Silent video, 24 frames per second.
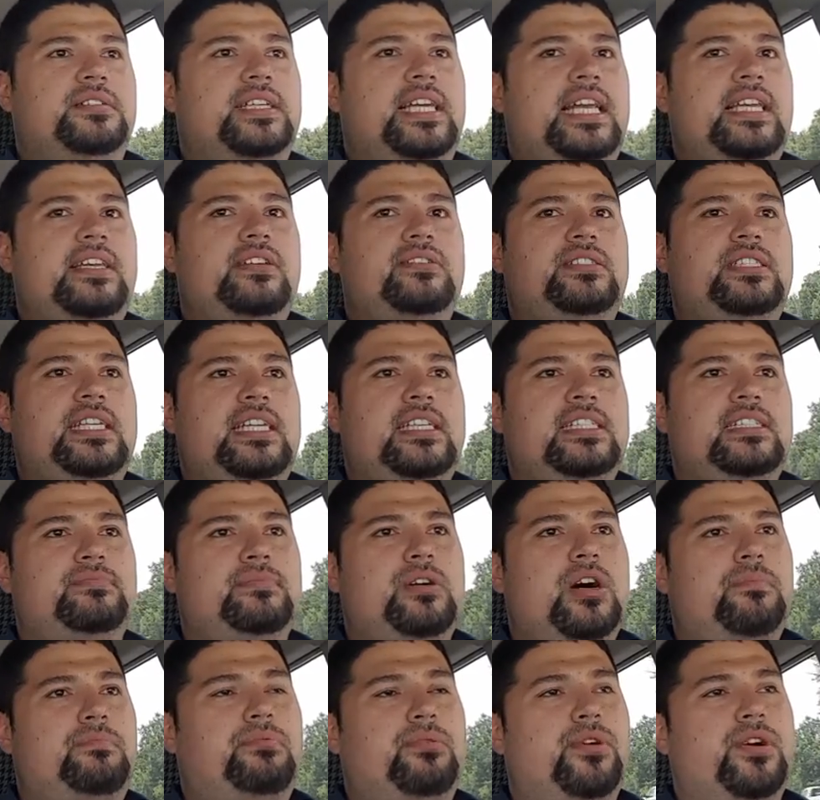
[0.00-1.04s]
Get used to eating
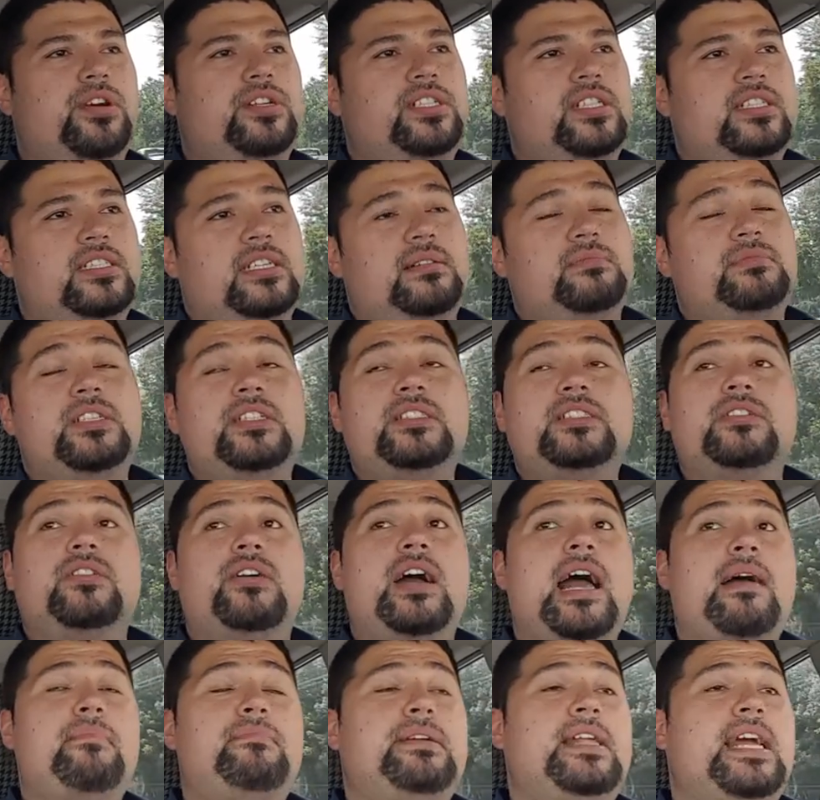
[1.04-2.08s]
small portions. I'm just so
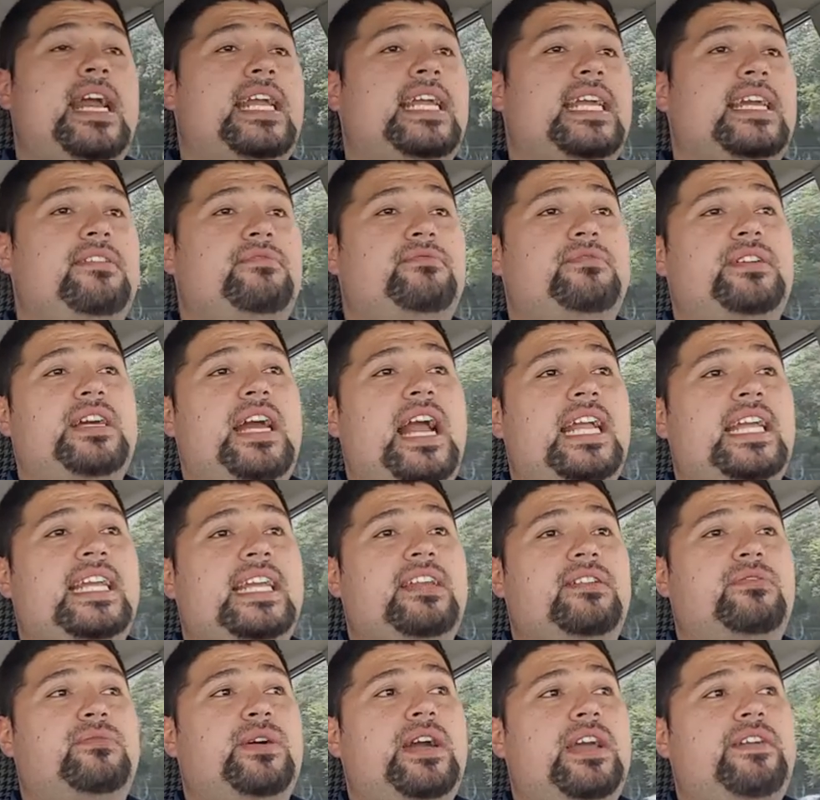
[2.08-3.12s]
happy I can
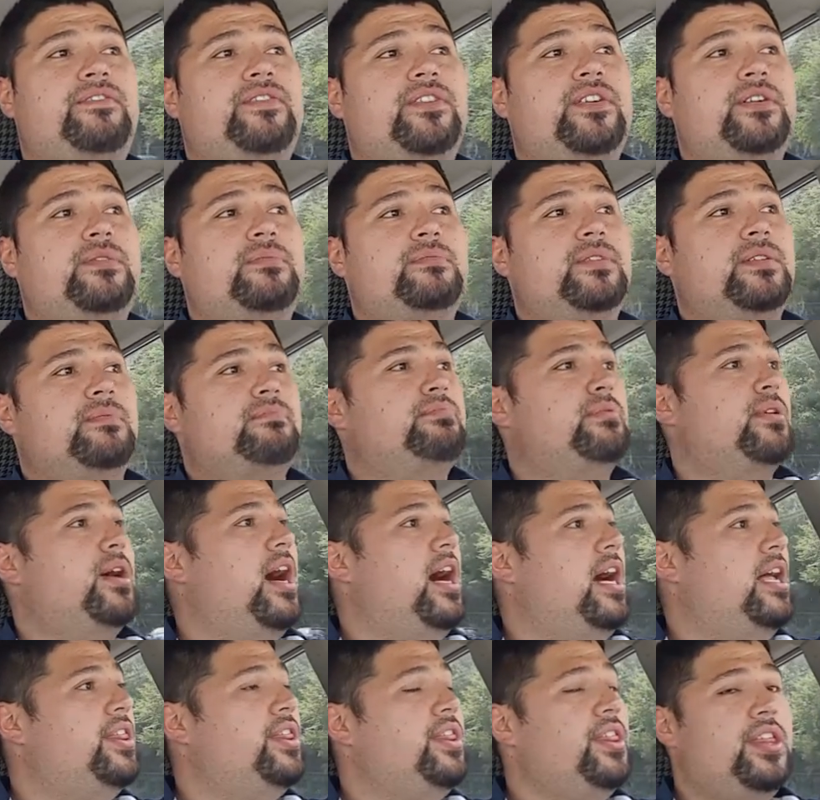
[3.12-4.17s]
get away from the
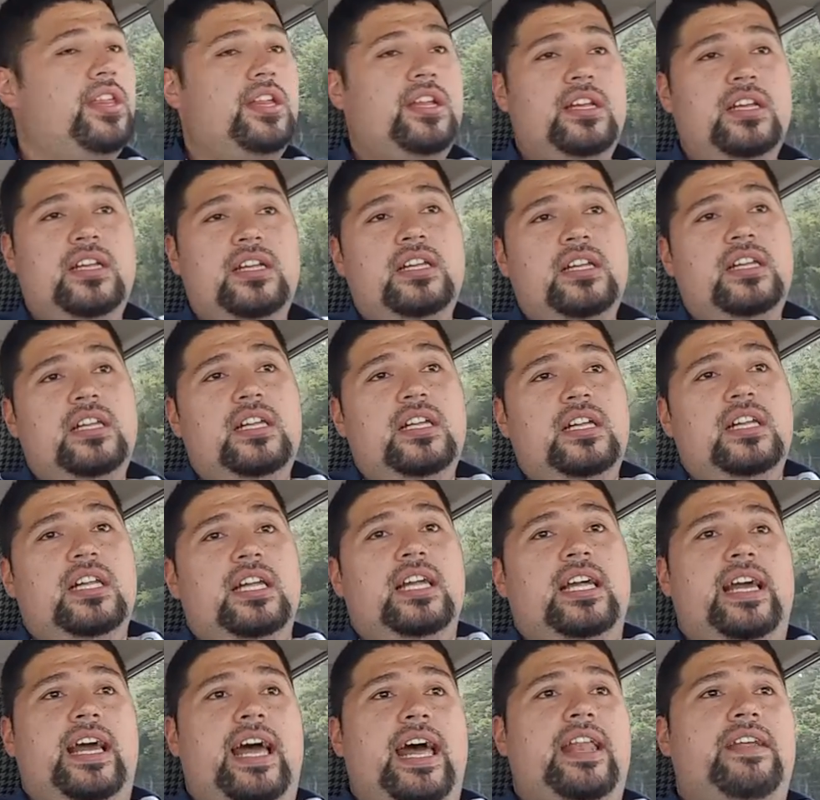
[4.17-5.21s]
broth.
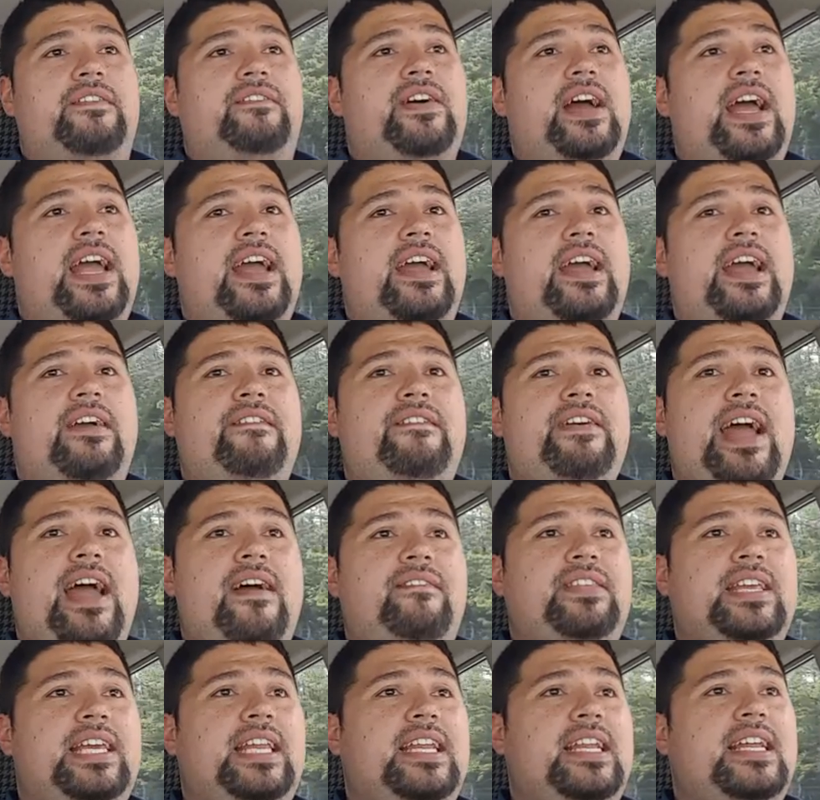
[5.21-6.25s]
And if I
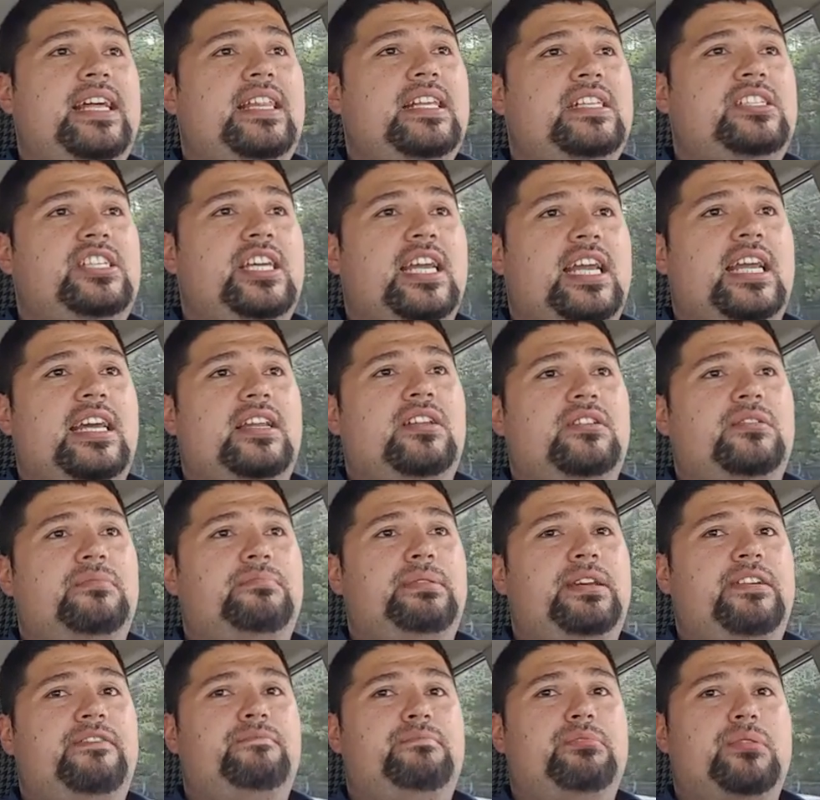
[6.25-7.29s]
have to eat another chicken or
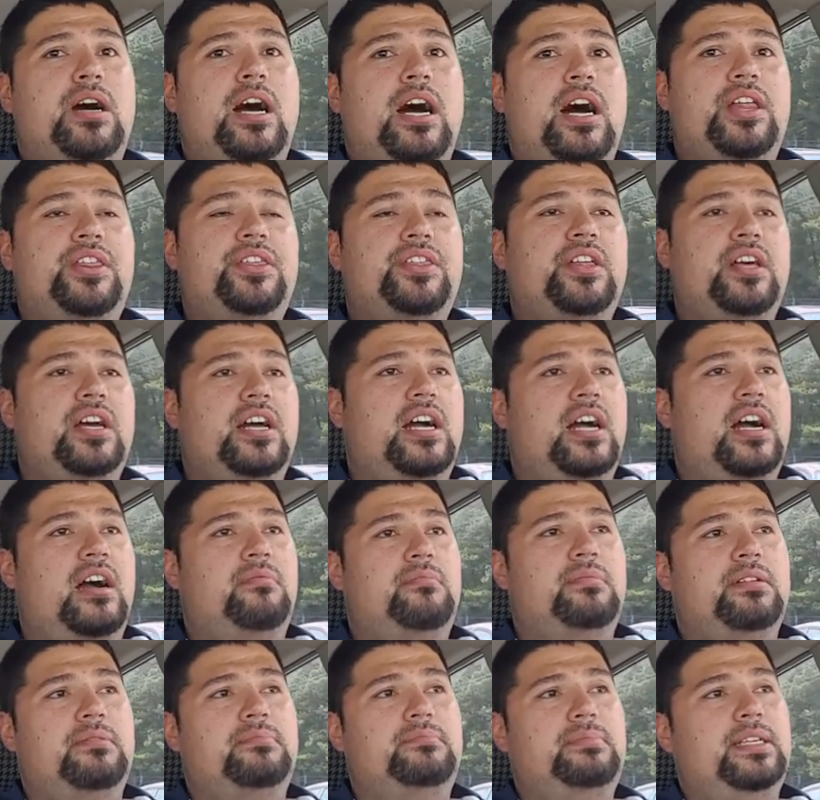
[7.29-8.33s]
beef broth,
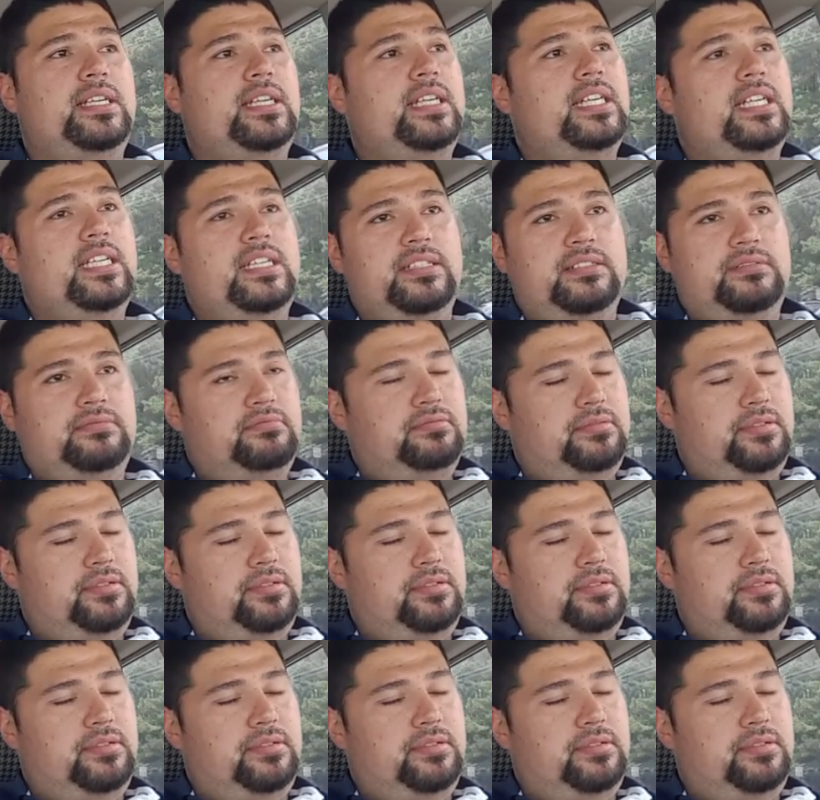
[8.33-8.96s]
I'm going to be...